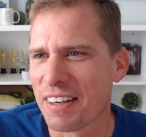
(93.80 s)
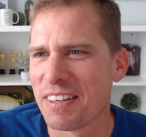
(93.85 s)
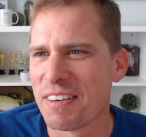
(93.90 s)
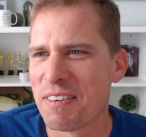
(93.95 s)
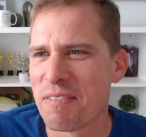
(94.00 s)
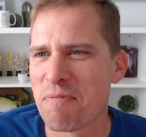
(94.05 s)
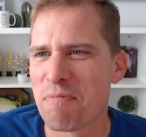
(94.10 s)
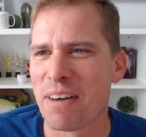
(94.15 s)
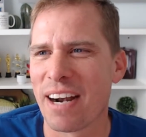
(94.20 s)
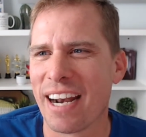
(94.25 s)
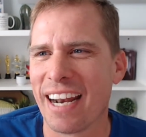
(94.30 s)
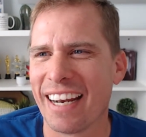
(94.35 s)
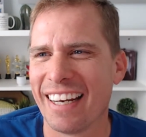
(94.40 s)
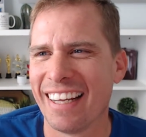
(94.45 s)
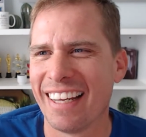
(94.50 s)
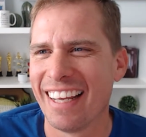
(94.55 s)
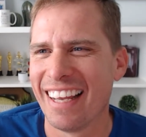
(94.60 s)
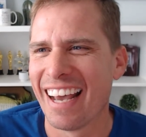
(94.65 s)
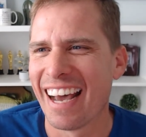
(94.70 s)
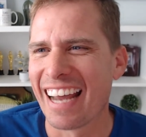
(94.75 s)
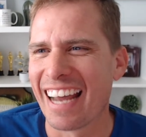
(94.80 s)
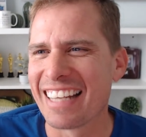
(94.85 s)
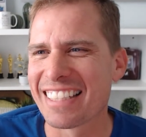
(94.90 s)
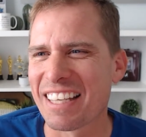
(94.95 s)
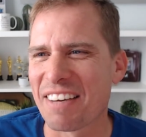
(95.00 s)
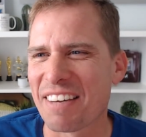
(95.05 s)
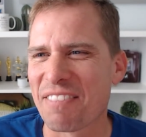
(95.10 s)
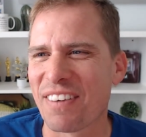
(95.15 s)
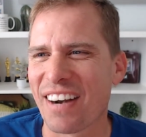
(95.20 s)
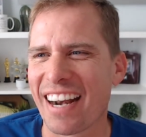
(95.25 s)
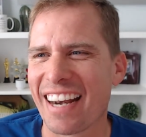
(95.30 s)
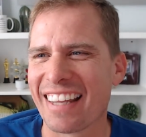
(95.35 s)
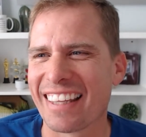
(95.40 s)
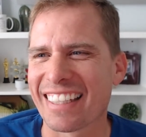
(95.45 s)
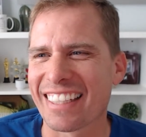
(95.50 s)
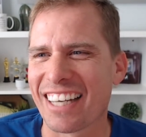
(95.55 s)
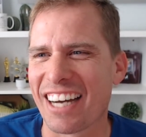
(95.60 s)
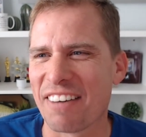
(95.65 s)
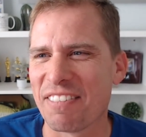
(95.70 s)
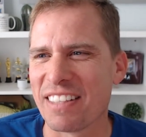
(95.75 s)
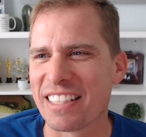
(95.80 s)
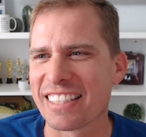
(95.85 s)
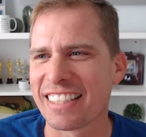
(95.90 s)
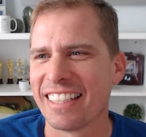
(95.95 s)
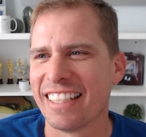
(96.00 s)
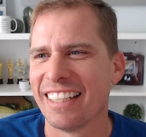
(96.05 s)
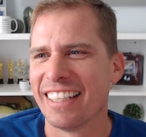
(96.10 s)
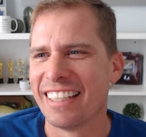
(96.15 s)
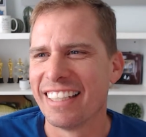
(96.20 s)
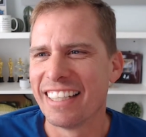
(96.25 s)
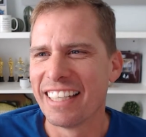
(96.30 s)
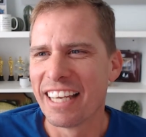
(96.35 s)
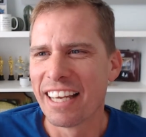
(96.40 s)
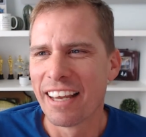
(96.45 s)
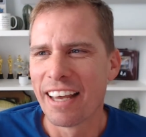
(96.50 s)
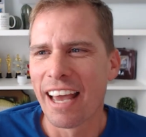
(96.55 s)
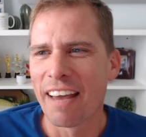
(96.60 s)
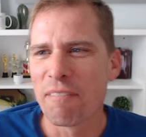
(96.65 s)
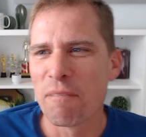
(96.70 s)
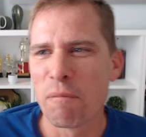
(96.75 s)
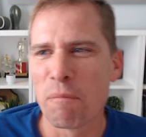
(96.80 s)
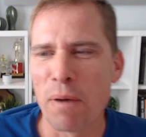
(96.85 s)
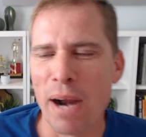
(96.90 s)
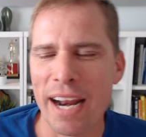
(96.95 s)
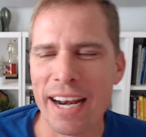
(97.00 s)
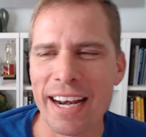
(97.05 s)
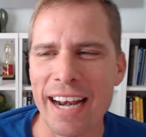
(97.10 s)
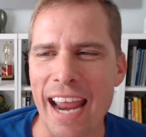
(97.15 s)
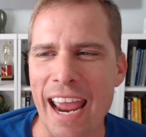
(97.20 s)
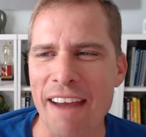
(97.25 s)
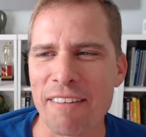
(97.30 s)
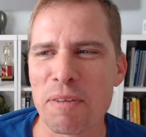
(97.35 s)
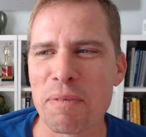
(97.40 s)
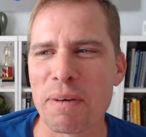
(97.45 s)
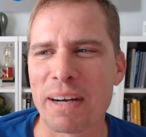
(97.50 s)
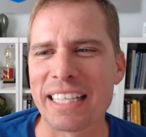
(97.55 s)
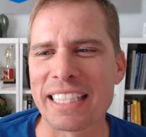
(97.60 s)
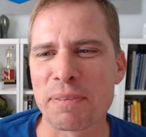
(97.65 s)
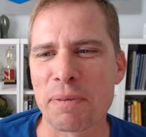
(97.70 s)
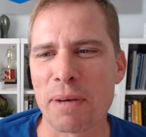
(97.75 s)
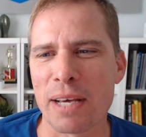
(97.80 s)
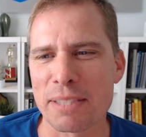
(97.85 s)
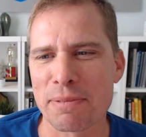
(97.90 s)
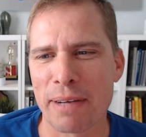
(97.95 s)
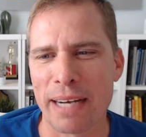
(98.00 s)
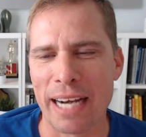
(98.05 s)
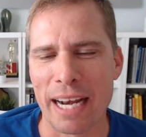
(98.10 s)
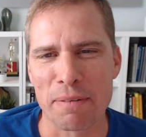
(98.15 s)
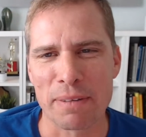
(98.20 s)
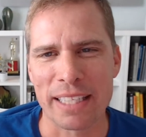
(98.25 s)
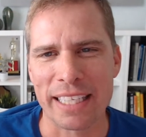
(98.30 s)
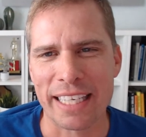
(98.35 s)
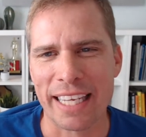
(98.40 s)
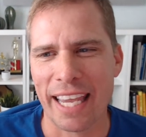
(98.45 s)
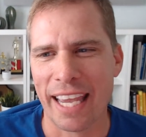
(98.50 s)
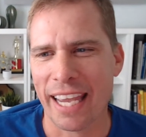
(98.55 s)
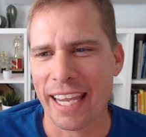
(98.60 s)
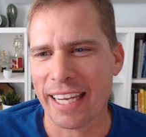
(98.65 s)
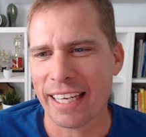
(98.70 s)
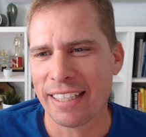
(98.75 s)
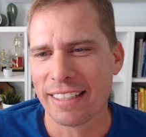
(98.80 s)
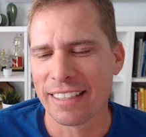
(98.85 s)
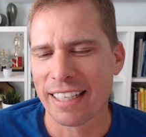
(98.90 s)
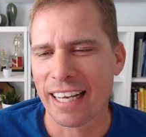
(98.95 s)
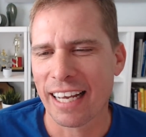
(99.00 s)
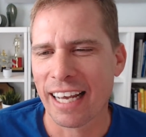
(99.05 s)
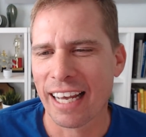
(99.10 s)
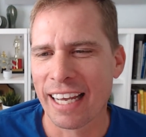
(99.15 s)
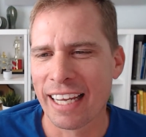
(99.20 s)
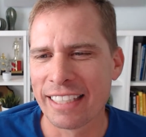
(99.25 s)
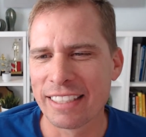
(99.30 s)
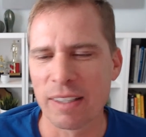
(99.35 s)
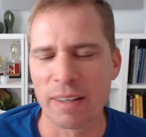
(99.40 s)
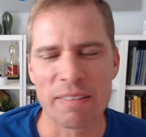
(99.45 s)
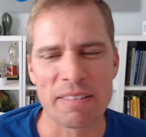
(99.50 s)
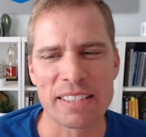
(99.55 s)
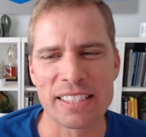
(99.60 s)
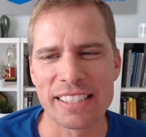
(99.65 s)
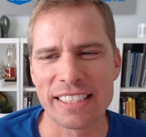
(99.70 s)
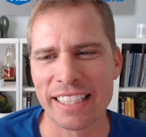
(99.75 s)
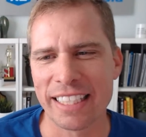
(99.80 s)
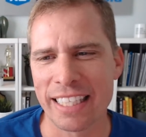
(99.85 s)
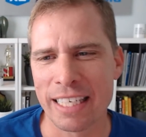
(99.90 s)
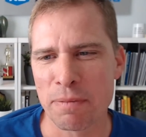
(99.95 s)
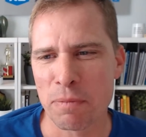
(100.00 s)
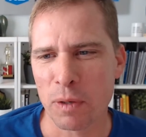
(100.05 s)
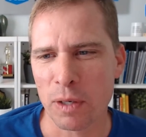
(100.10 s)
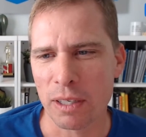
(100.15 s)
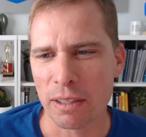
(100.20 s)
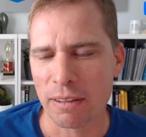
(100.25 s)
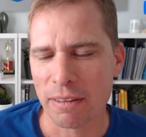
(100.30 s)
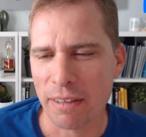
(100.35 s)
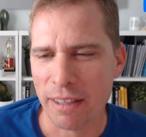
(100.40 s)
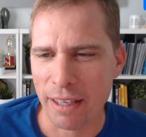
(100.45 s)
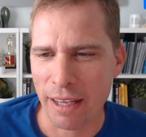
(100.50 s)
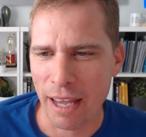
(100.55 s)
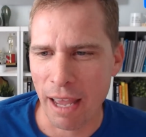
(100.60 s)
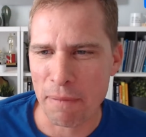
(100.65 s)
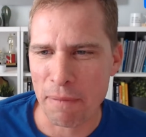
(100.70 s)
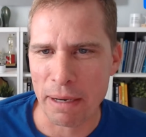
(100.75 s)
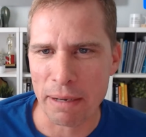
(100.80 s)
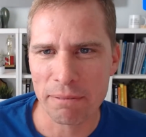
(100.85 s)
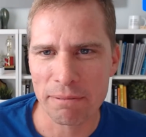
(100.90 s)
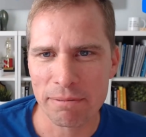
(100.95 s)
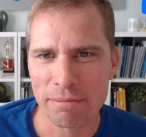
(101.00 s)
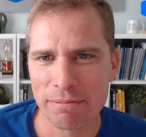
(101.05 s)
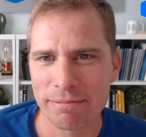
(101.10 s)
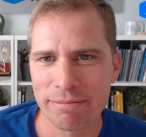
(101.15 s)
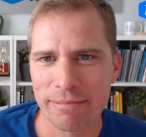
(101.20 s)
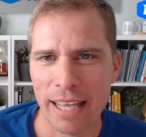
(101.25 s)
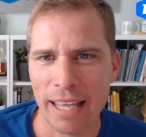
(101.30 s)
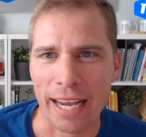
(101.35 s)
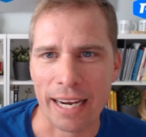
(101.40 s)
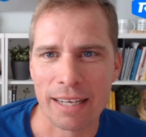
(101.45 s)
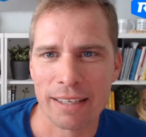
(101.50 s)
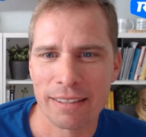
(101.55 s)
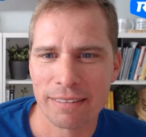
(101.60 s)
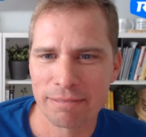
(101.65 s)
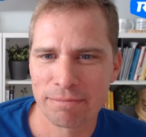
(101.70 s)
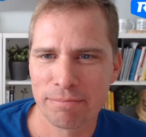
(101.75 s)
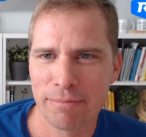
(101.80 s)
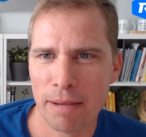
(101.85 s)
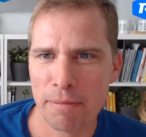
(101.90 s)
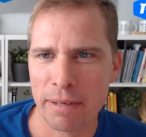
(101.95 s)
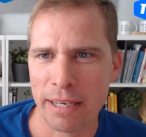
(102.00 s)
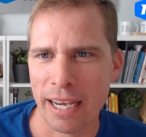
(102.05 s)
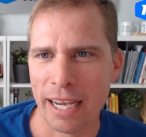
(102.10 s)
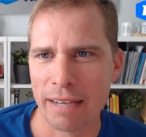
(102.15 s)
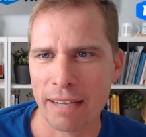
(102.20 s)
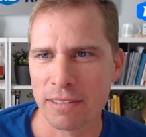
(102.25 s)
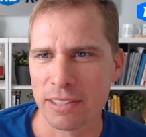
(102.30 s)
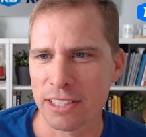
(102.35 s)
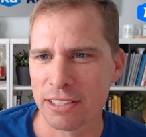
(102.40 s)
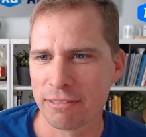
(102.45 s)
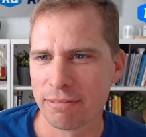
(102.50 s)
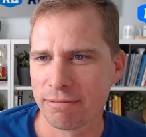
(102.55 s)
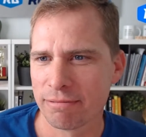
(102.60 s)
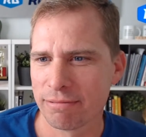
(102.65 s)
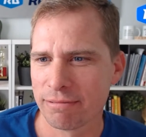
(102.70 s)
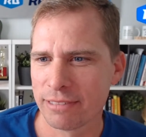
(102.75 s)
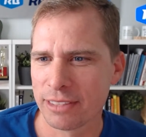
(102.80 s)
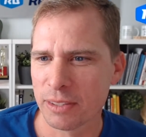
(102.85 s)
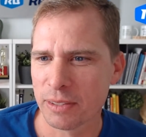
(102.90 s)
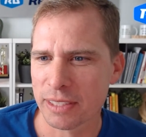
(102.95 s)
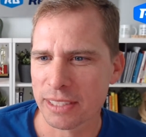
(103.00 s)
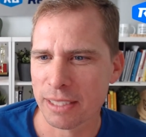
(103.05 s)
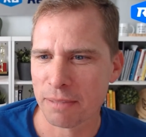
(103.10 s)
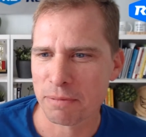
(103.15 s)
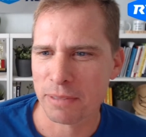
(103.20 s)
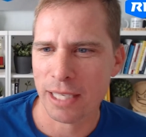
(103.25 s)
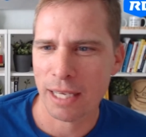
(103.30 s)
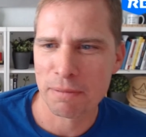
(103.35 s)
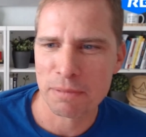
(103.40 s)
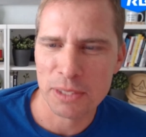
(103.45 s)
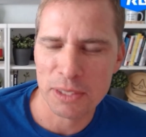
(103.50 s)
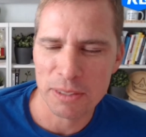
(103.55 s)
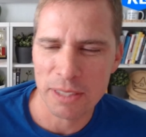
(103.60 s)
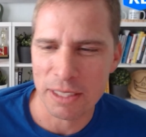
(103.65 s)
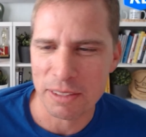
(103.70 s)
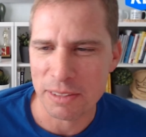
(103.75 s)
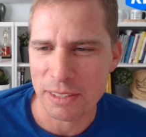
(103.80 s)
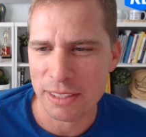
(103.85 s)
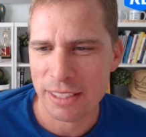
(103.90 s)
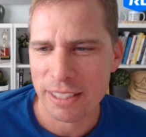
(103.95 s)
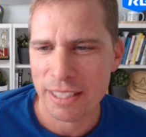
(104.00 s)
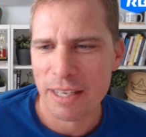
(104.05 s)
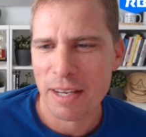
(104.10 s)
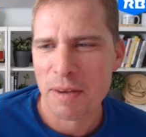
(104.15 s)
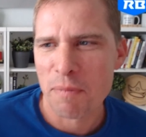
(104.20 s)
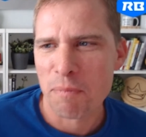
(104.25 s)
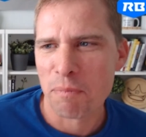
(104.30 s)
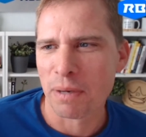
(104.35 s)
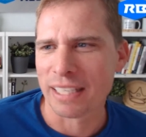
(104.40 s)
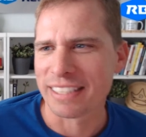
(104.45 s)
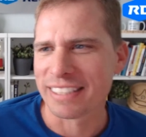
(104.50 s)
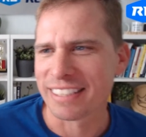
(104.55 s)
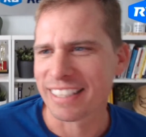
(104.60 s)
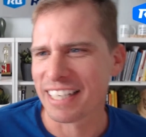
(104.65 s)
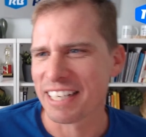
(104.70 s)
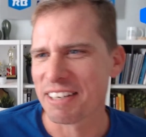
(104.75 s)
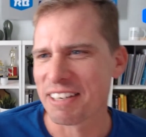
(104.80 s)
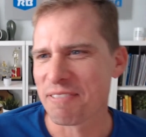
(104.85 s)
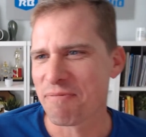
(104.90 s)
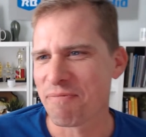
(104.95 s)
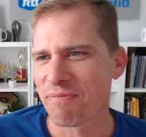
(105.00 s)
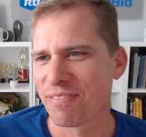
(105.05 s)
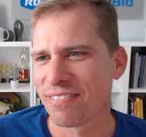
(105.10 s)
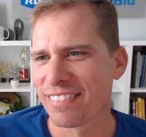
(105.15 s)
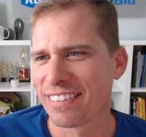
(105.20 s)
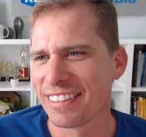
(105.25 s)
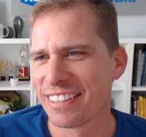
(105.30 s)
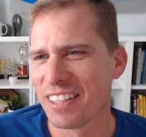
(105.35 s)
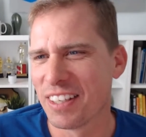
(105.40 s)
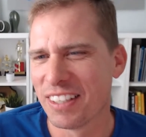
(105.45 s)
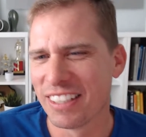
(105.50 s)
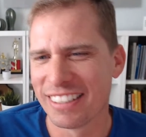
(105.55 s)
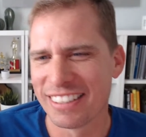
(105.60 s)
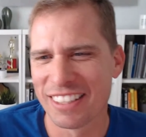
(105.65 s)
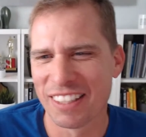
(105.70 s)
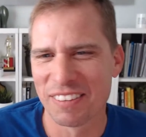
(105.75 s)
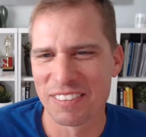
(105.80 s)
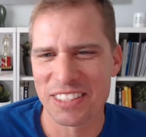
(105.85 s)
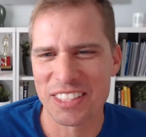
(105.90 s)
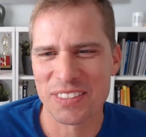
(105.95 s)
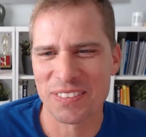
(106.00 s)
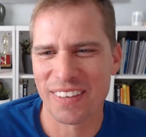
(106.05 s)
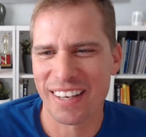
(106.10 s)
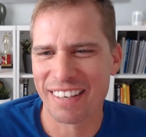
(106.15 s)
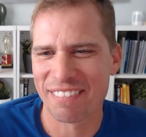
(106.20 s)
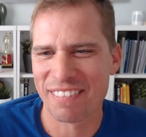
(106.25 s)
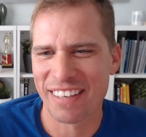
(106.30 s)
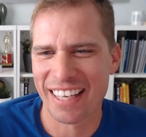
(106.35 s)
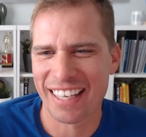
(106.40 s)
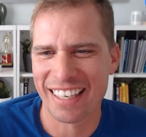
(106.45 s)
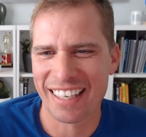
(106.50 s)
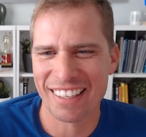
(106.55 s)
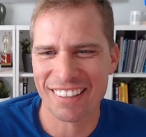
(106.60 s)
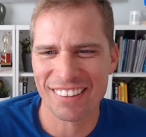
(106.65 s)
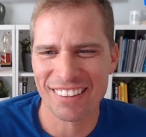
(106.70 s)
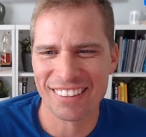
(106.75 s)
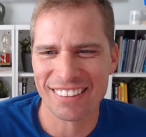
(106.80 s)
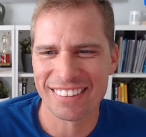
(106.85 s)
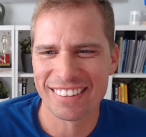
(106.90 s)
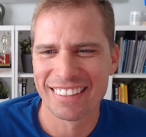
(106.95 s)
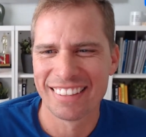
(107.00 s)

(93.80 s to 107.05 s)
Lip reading: Brandon, I just saw Brandon in the comments. Brandon, everybody spells my name with a K. I don't even see it anymore. I mean, heck, maybe I even do it sometimes. Who knows? But don't sweat it, man, at all.